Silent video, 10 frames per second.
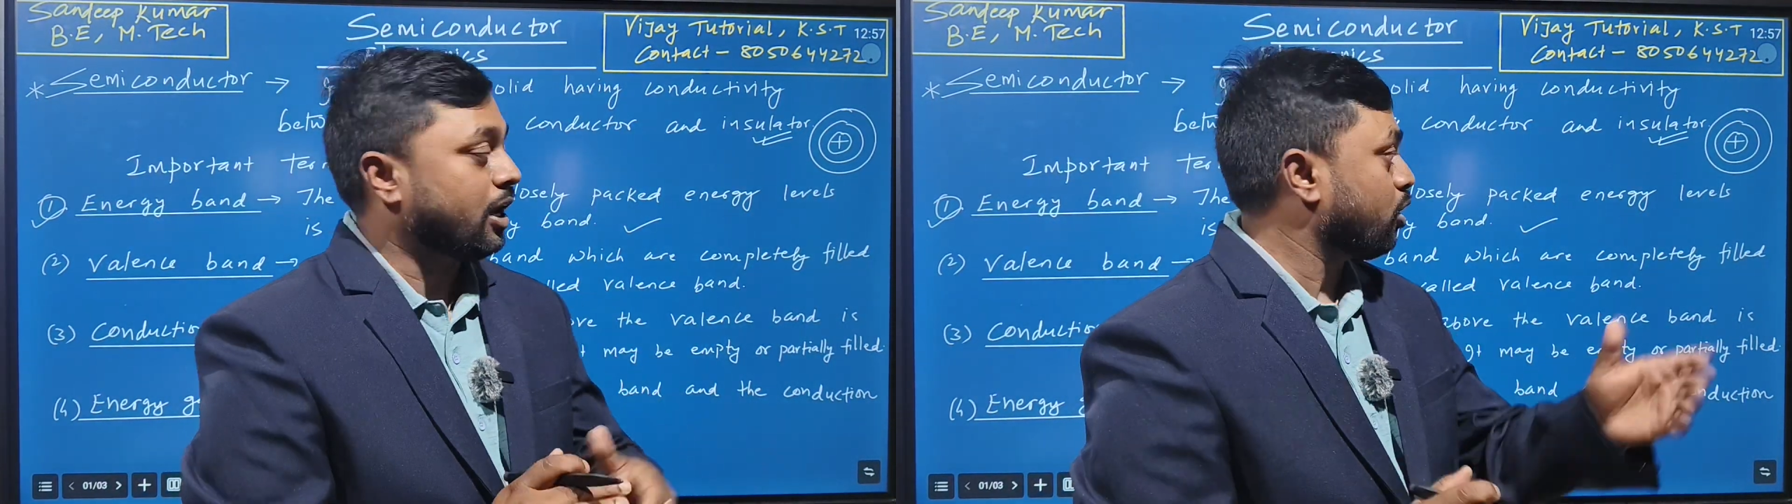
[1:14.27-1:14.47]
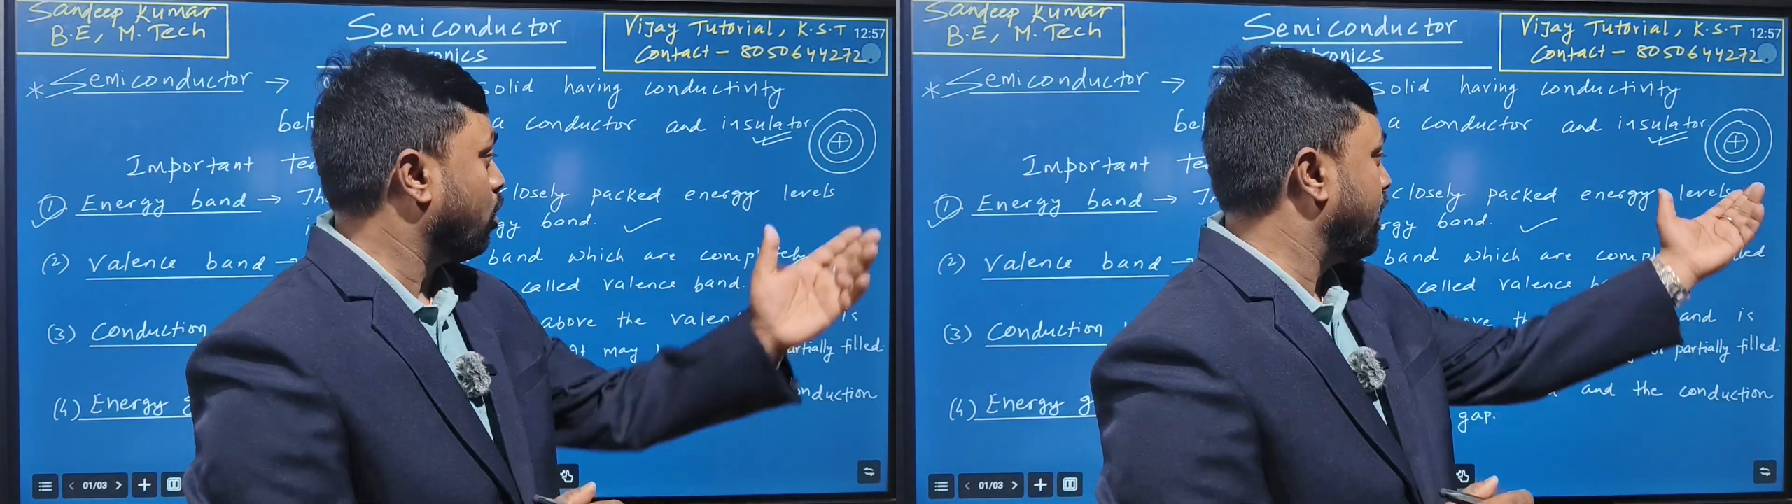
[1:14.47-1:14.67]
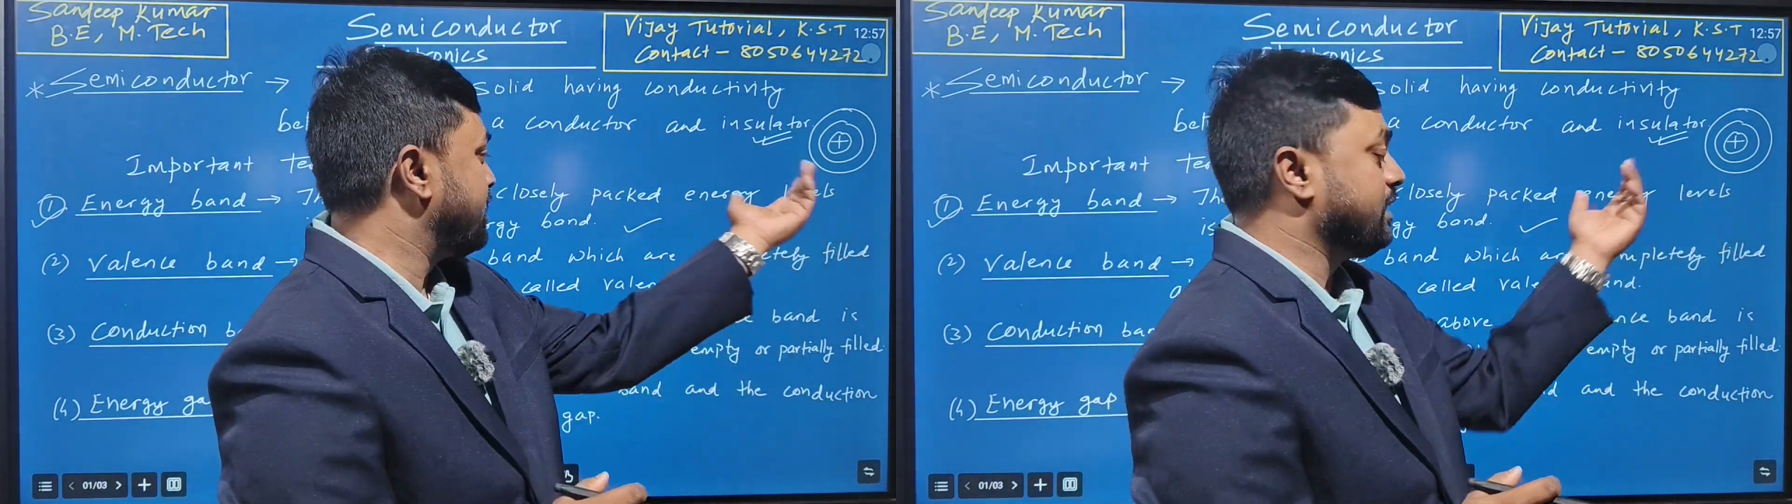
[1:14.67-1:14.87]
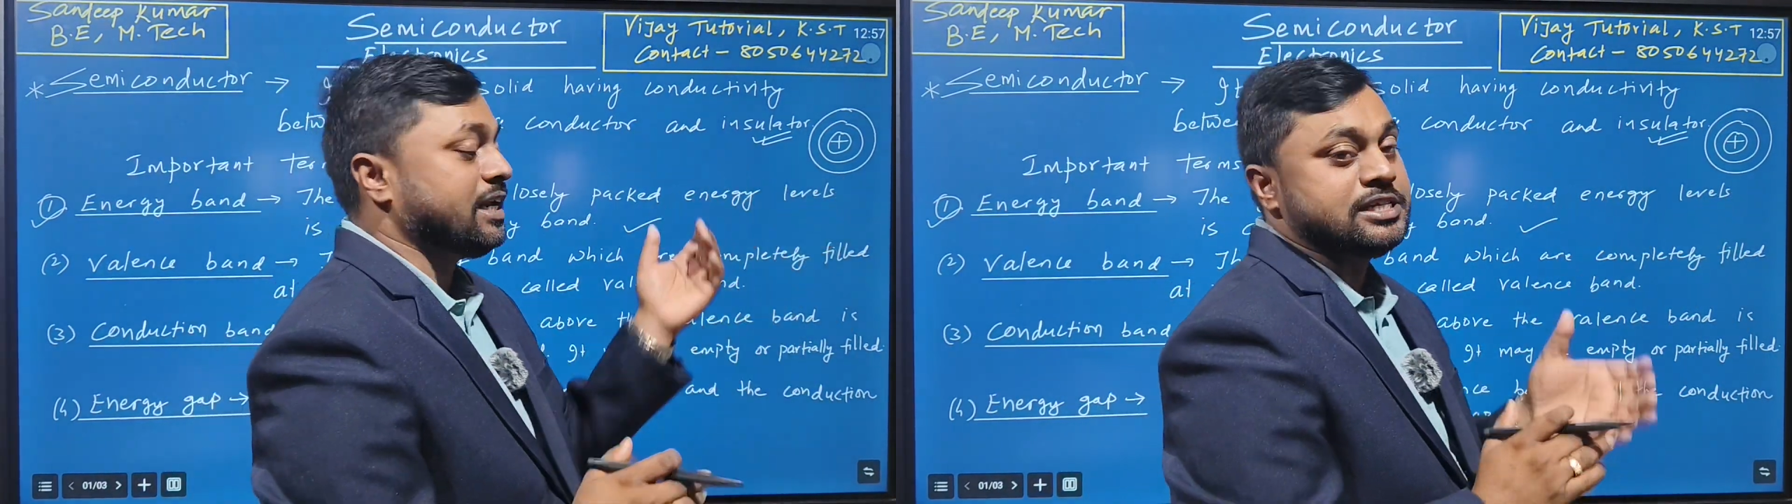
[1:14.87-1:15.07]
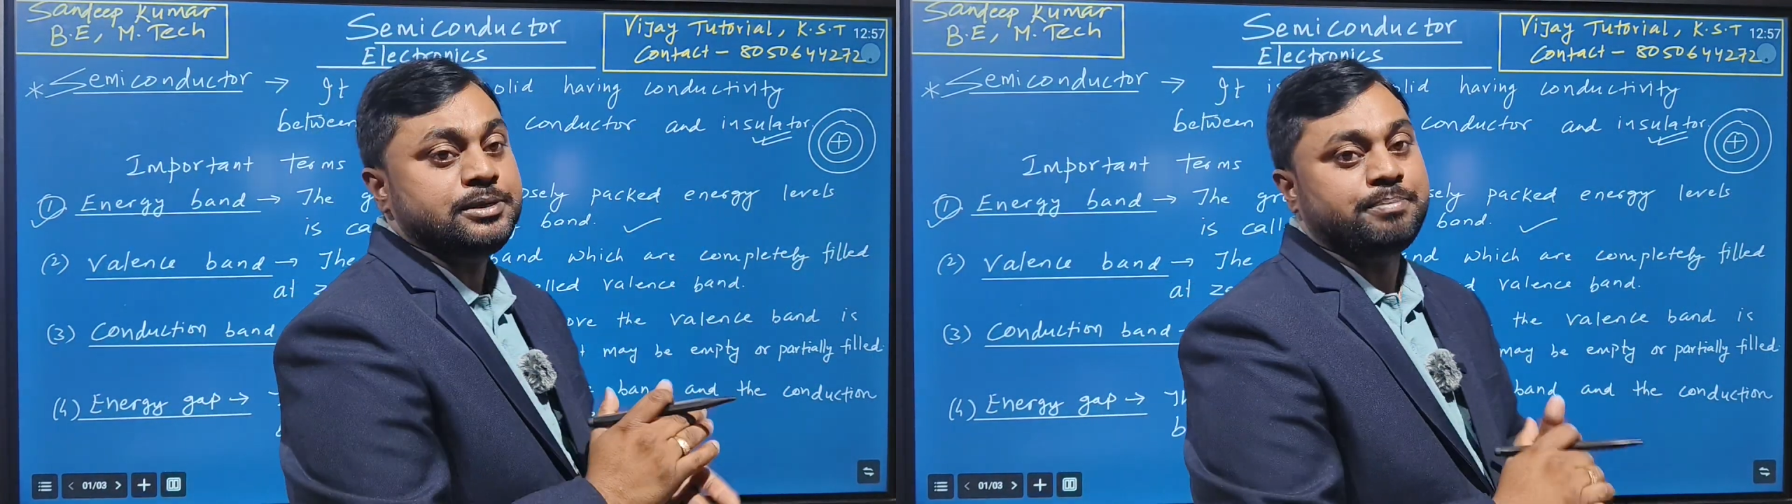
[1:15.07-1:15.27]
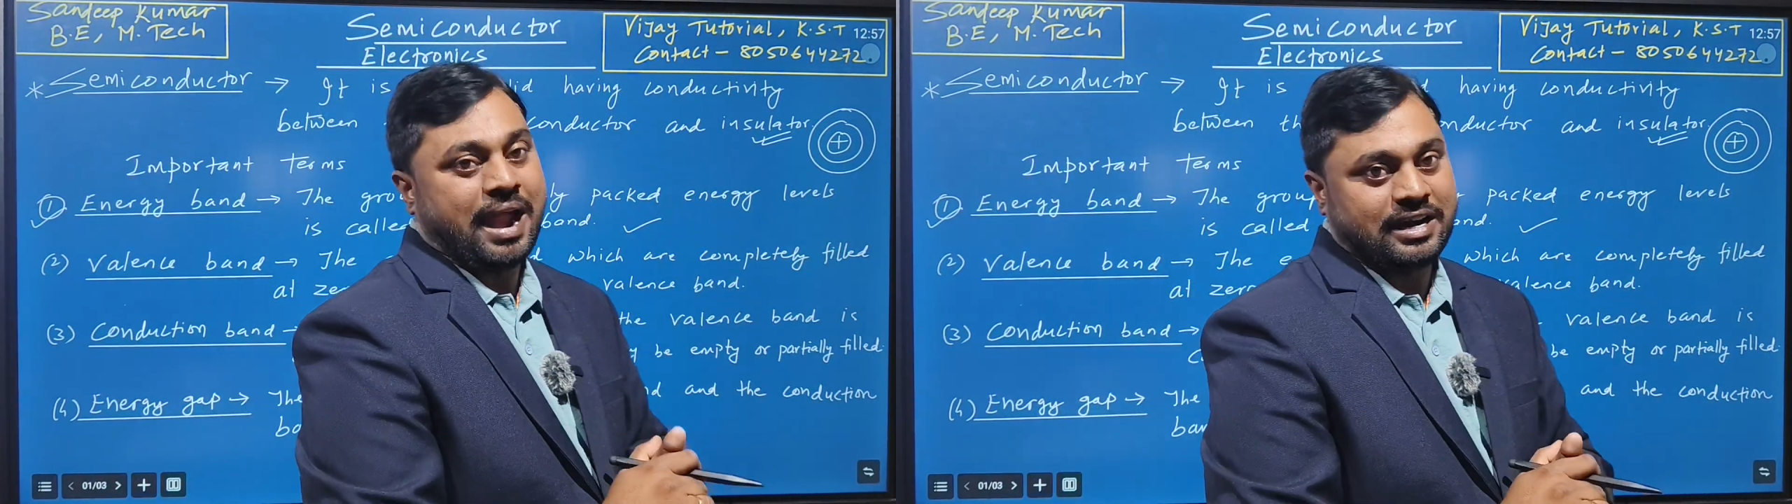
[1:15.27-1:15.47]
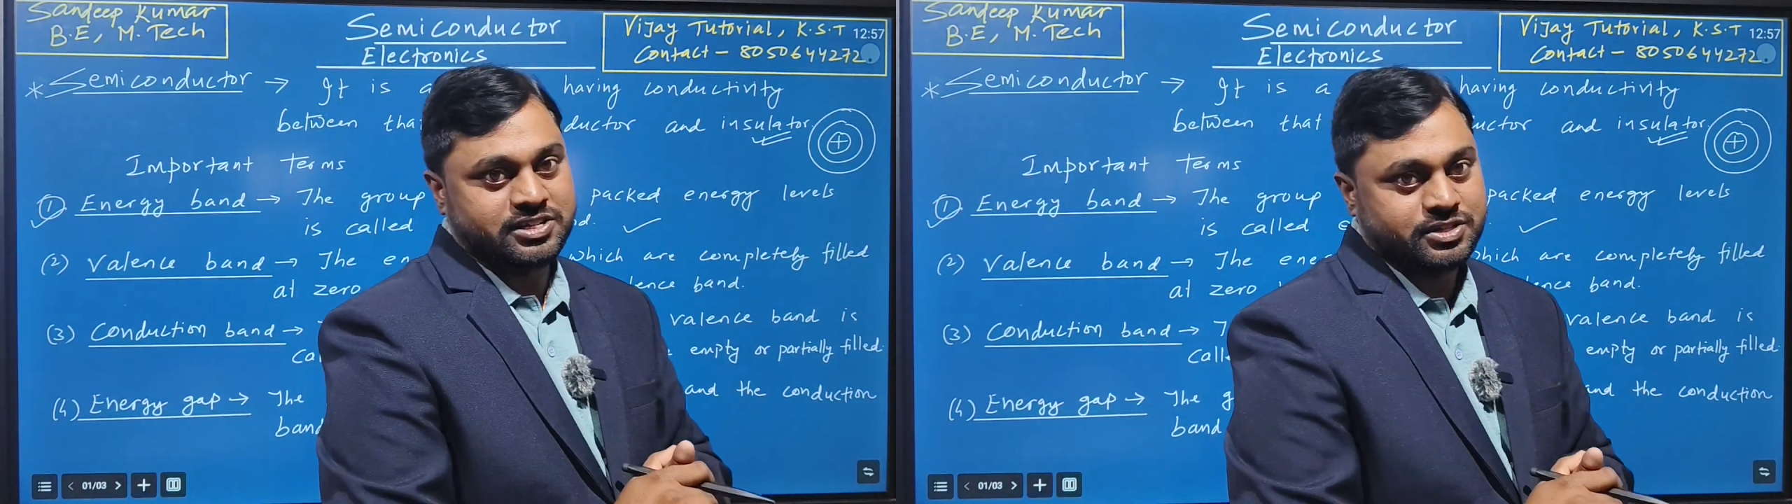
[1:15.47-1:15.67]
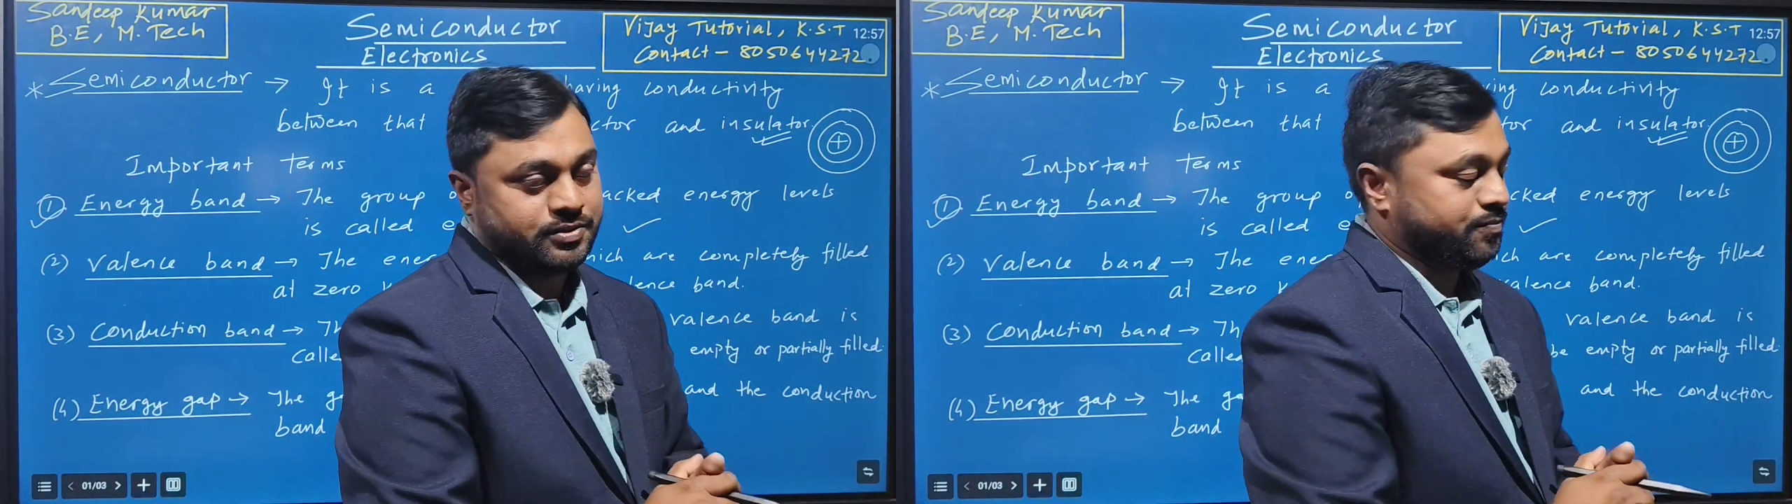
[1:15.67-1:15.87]
are called as energy
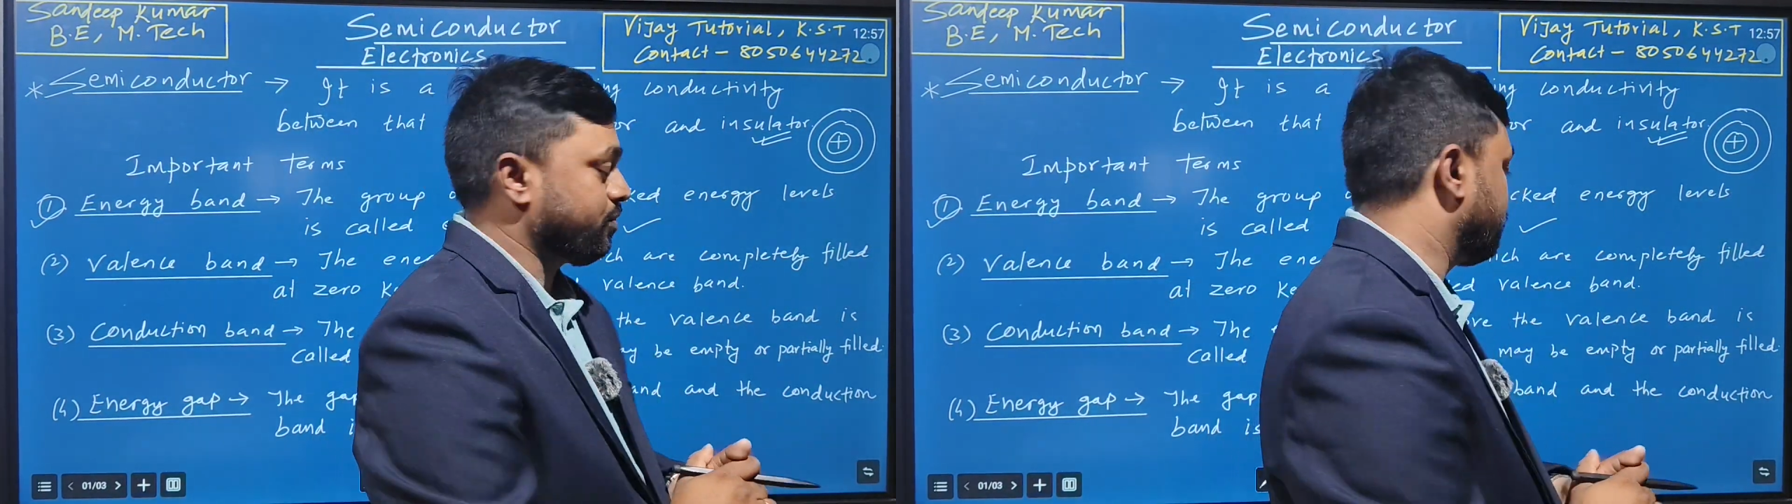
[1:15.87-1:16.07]
bands.